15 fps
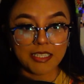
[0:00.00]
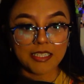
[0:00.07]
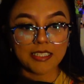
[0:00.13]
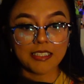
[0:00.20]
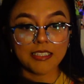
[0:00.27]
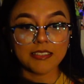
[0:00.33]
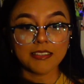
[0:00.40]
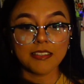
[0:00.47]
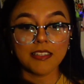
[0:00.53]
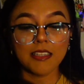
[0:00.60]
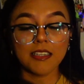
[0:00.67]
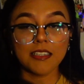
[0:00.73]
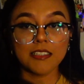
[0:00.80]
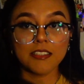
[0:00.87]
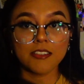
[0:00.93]
is
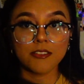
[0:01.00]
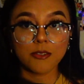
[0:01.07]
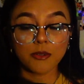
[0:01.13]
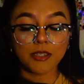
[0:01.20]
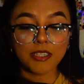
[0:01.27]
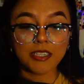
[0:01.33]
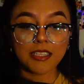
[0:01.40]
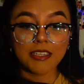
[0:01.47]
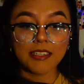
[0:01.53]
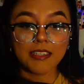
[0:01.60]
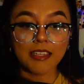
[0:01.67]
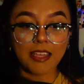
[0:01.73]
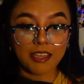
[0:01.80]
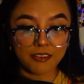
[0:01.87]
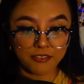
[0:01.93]
the historic
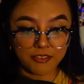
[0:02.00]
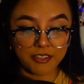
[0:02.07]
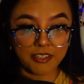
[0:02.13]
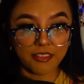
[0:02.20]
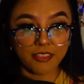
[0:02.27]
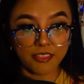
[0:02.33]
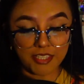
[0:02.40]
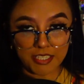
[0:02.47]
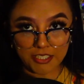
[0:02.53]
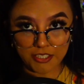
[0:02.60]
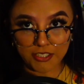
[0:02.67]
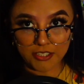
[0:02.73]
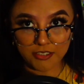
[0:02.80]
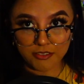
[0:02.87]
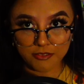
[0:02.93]
Everett
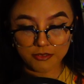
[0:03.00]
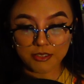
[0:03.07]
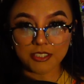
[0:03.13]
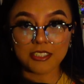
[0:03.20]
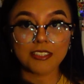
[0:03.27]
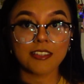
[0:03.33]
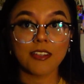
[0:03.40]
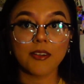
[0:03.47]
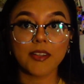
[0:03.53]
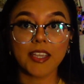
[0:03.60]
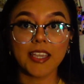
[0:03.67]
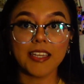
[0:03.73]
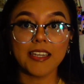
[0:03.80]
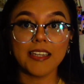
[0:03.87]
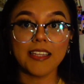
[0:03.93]
Theater, which is
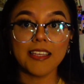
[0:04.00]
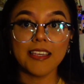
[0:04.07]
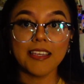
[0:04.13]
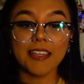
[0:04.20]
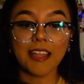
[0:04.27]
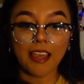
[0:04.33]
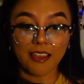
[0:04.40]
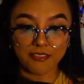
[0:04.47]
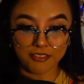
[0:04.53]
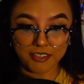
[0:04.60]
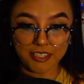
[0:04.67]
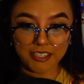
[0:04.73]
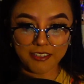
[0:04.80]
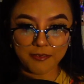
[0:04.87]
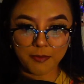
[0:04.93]
located in
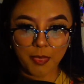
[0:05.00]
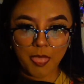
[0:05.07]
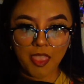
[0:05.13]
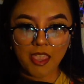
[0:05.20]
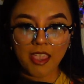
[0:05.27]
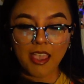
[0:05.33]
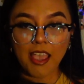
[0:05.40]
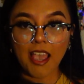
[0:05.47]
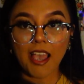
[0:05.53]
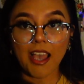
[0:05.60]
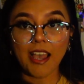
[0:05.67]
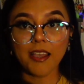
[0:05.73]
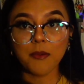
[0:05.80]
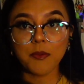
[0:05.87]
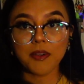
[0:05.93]
Everett.
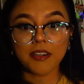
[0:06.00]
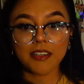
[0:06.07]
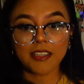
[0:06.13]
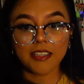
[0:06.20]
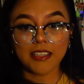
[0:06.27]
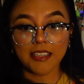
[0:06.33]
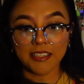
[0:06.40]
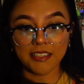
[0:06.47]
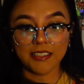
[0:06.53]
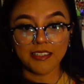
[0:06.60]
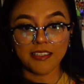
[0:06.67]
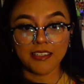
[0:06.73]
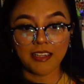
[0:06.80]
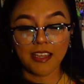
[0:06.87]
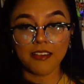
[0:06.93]
I work in
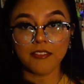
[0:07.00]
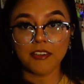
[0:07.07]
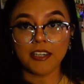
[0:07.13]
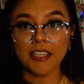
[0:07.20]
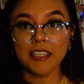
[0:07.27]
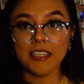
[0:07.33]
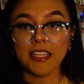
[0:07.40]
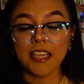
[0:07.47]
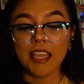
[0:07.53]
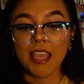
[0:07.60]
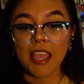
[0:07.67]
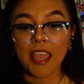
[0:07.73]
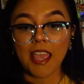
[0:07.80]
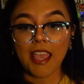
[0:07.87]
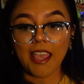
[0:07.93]
Everett,
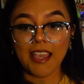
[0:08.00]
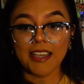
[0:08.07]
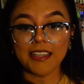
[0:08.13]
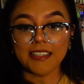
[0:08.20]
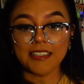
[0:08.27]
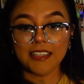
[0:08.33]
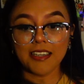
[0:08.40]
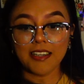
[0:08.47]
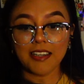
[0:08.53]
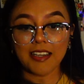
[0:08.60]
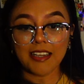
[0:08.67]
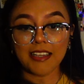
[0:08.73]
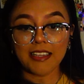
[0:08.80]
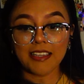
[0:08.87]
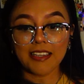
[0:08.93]
and
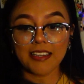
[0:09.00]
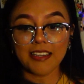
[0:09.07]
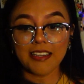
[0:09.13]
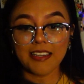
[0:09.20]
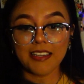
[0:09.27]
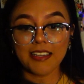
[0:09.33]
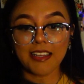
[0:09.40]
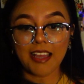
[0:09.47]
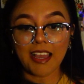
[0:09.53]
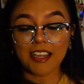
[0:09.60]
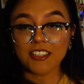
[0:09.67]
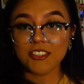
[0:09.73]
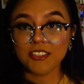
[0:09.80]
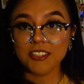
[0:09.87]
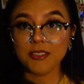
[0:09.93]
I
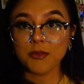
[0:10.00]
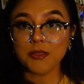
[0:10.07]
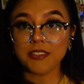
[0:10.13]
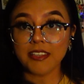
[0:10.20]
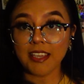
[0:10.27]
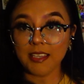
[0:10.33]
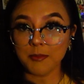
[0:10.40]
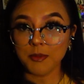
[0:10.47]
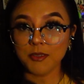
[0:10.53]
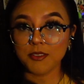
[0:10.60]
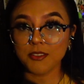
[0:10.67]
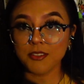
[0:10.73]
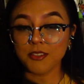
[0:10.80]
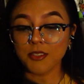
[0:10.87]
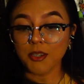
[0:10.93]
actually was able
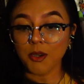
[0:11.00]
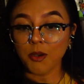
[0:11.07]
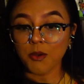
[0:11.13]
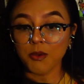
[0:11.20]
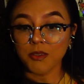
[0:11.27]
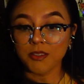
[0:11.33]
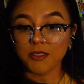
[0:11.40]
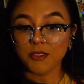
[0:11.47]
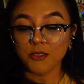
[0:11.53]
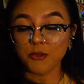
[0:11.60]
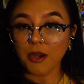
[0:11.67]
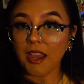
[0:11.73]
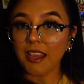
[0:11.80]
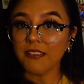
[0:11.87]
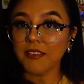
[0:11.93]
to go
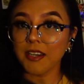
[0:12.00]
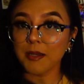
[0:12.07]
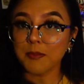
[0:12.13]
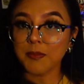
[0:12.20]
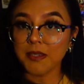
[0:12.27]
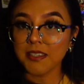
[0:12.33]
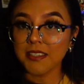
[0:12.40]
drive up